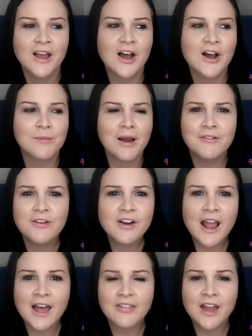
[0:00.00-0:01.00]
I've never
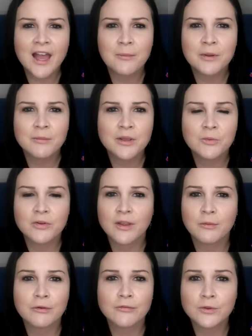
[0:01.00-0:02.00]
had that happen to me where they
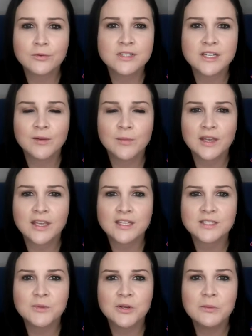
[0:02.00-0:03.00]
refuse to give me a
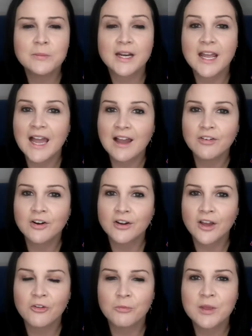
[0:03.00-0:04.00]
kids meal, but I have heard
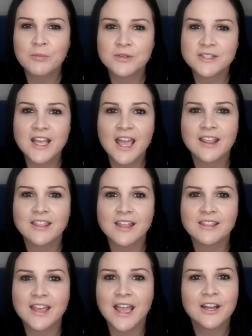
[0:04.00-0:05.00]
other people say
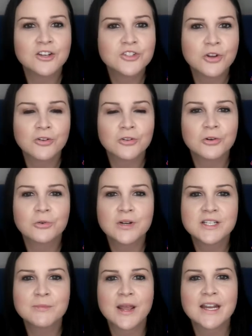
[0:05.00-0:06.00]
that they had to show their little
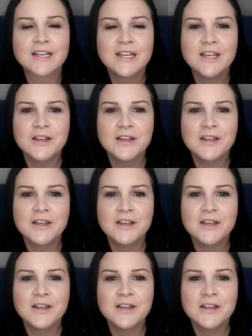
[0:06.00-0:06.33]
wristband.